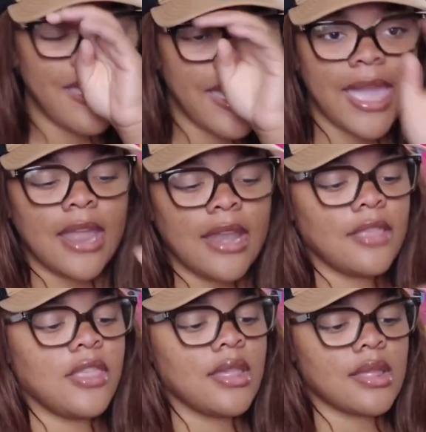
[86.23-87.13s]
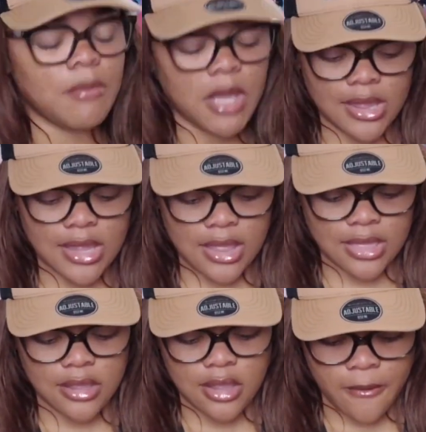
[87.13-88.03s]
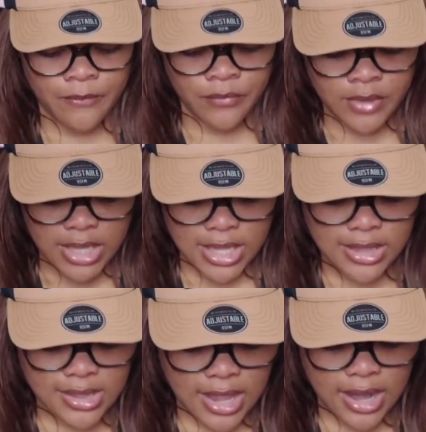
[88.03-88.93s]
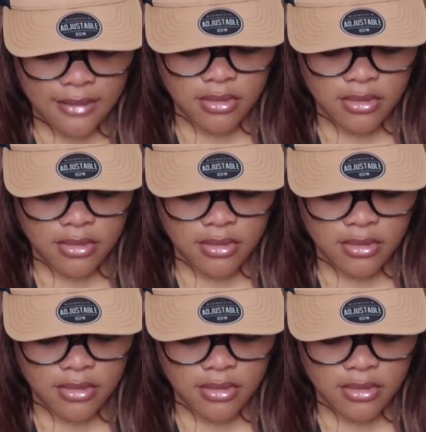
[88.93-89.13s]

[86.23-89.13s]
And this means that the inside